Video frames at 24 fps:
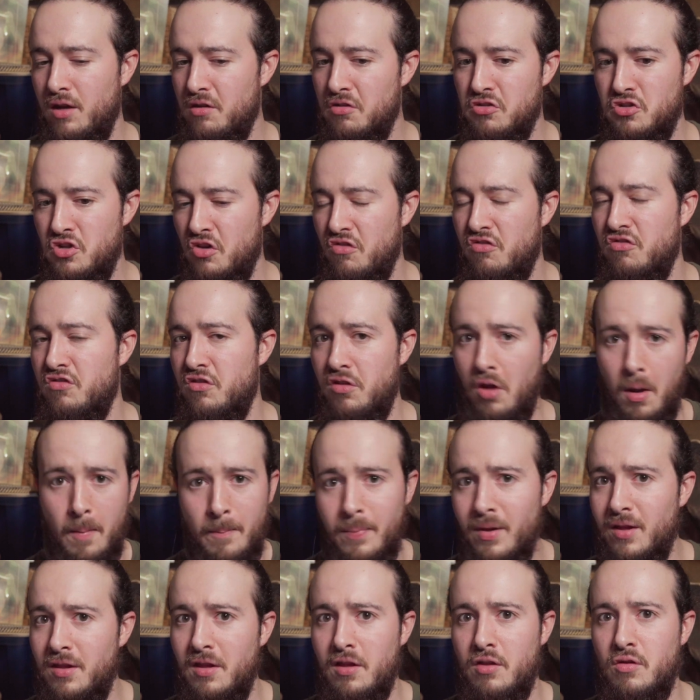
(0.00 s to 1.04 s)
just
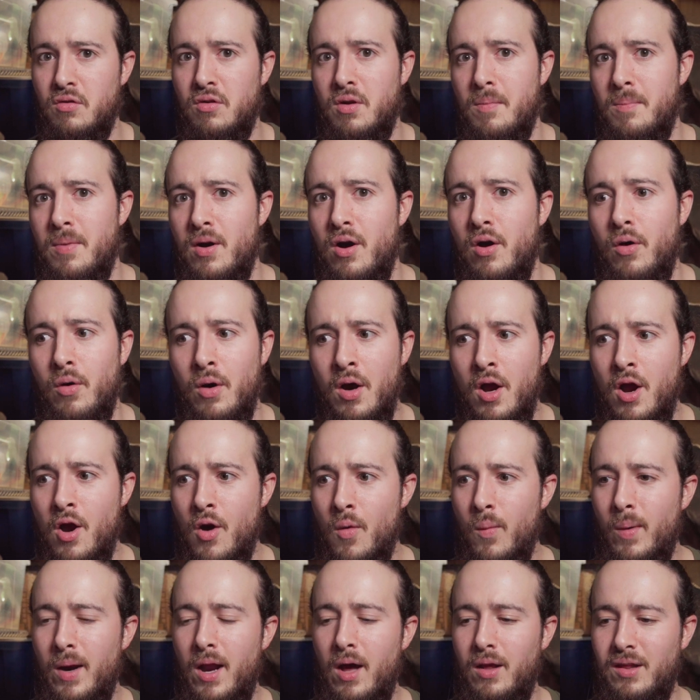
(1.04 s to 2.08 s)
dump it into the beer
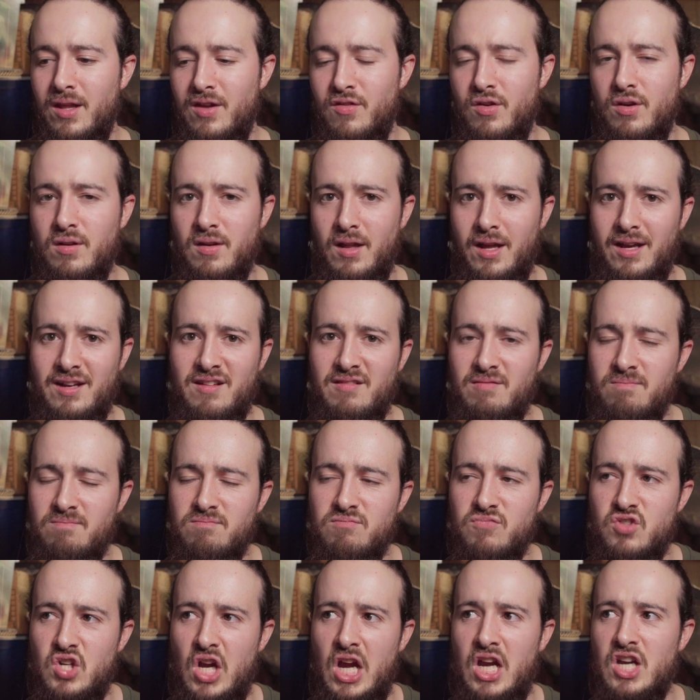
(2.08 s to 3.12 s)
without even like
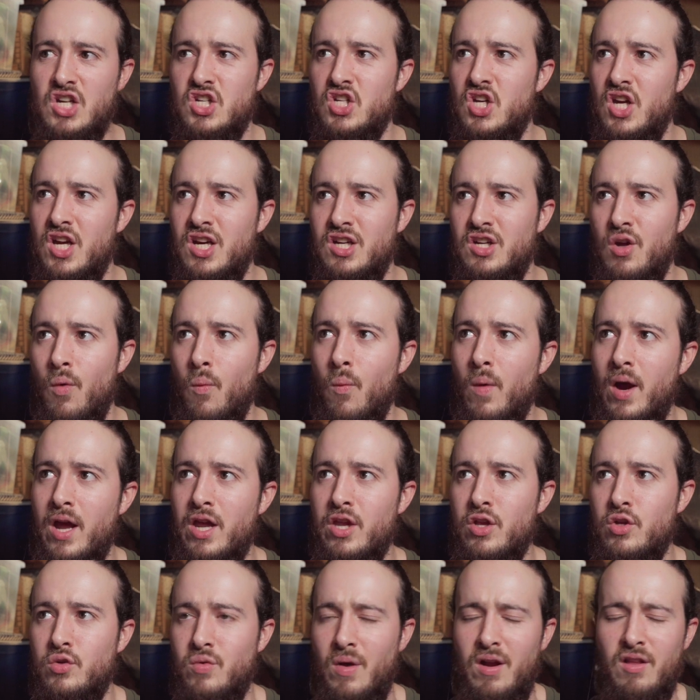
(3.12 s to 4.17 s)
changing the way
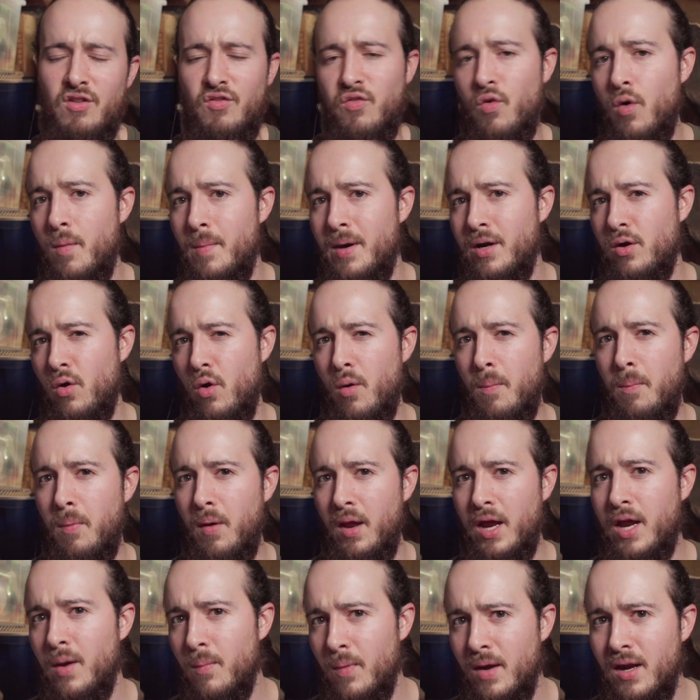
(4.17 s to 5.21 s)
you transform it or
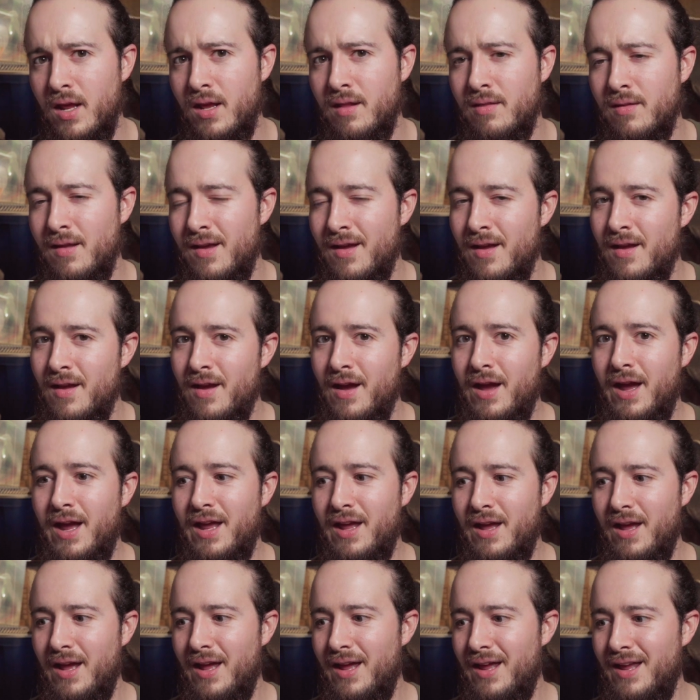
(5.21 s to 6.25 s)
play with it.
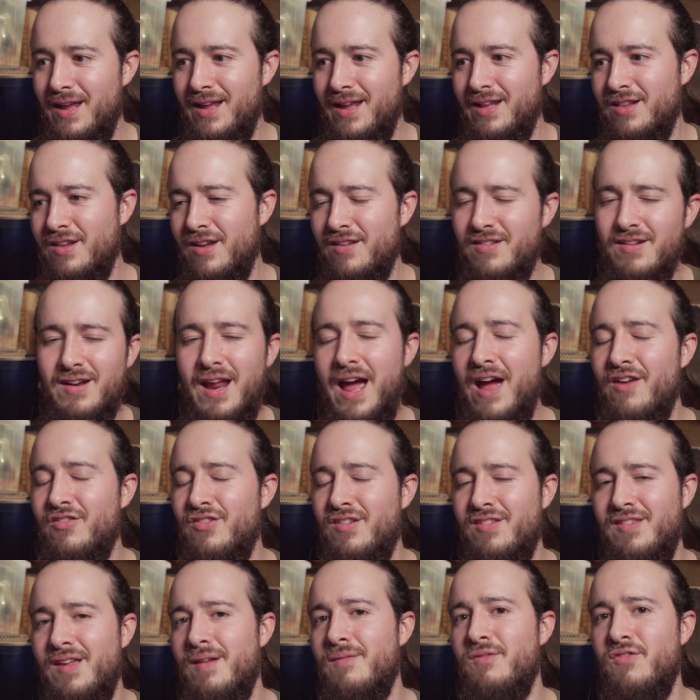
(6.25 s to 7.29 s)
It doesn't have the
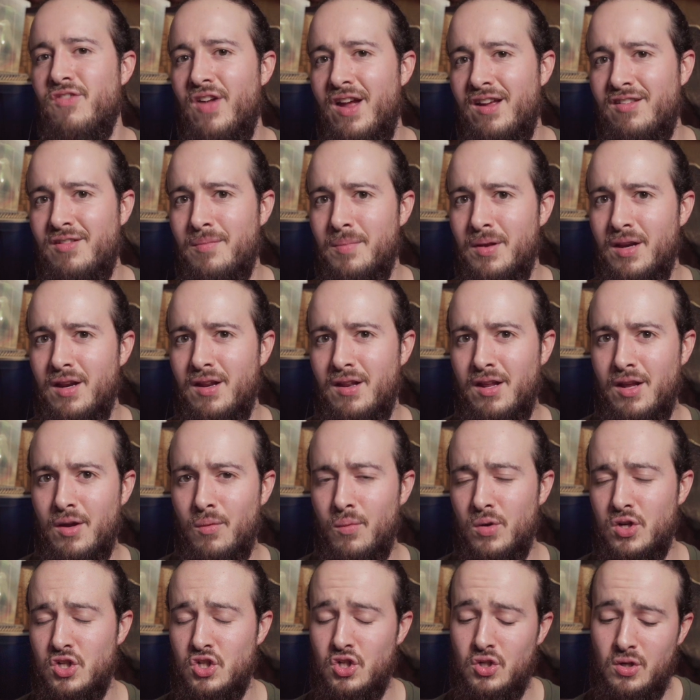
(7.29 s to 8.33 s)
same flexibility,
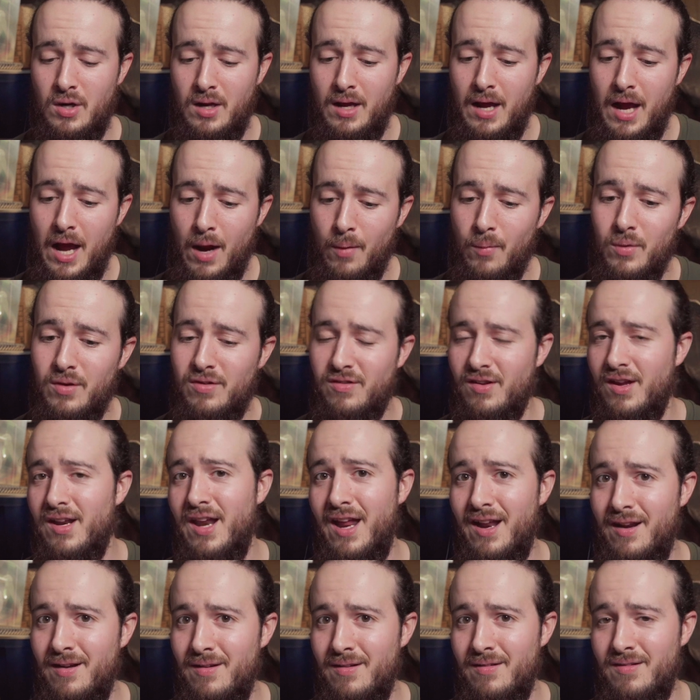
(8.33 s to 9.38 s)
which I would say
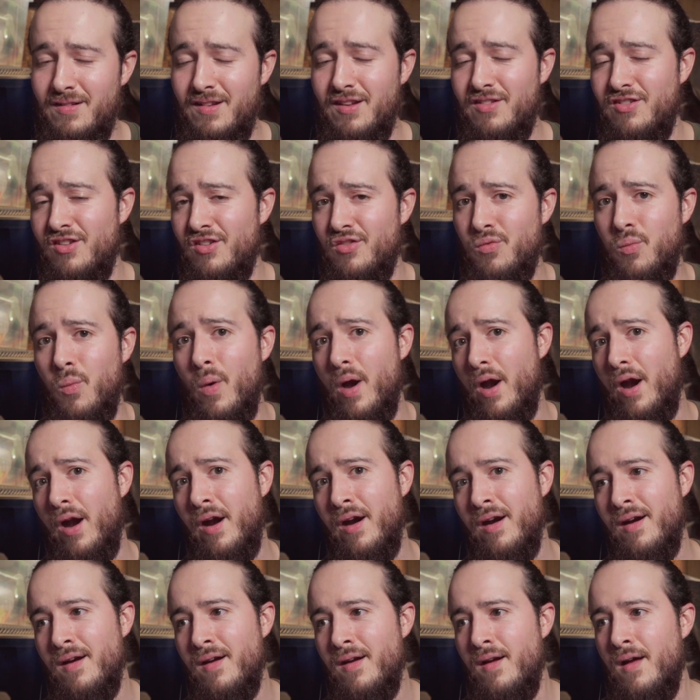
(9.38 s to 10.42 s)
that this is where
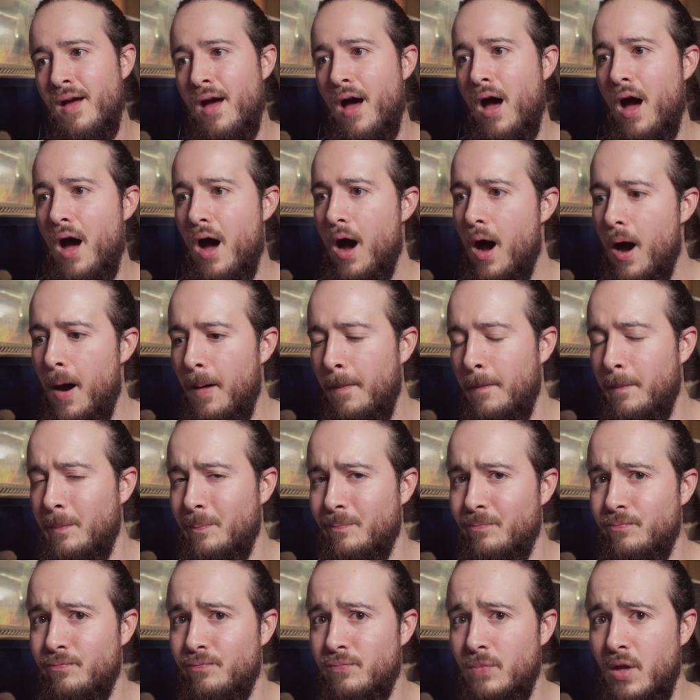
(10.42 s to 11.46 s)

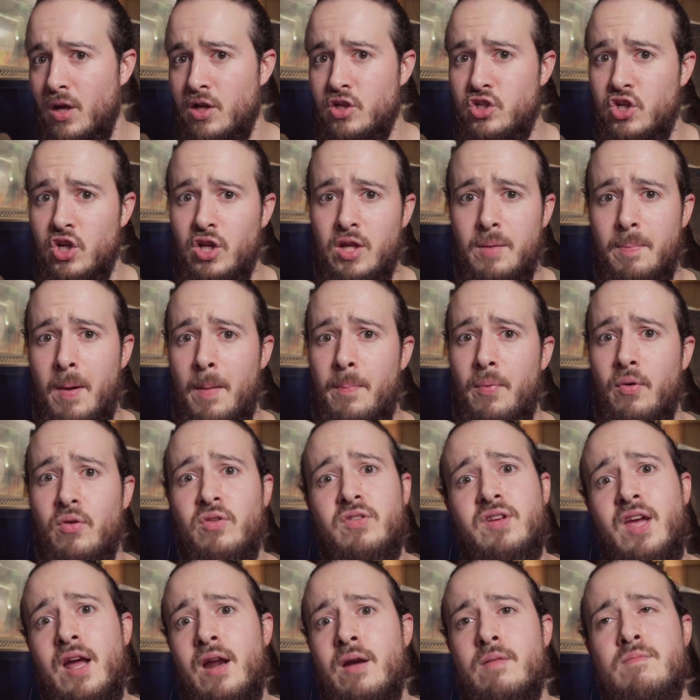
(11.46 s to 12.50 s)
chili peppers
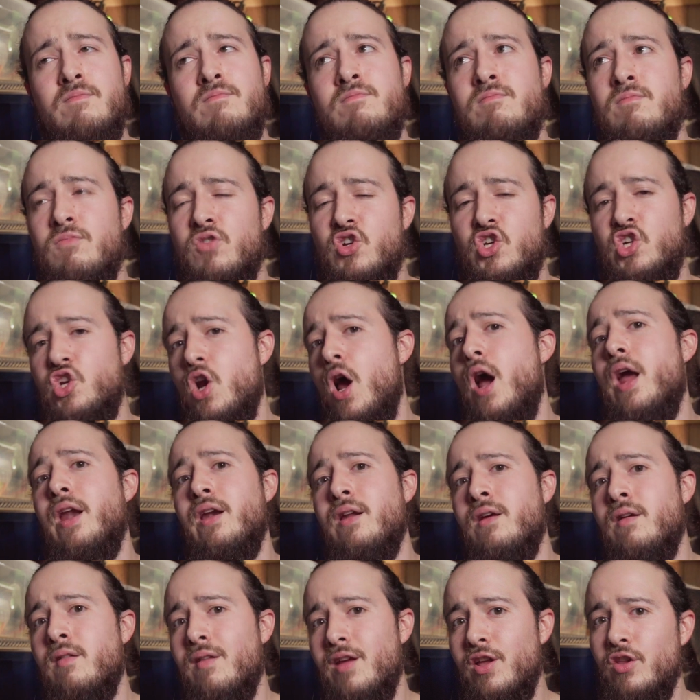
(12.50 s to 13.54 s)
can
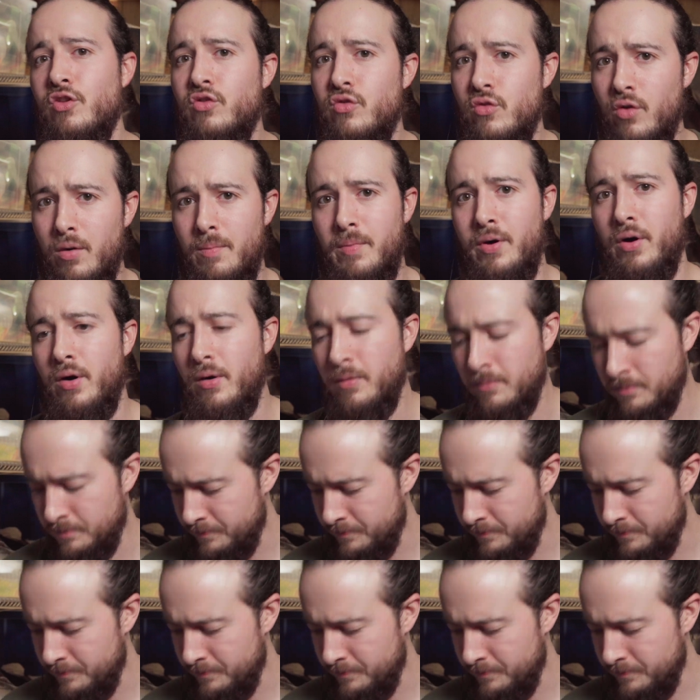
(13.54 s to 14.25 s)
shine into a beer.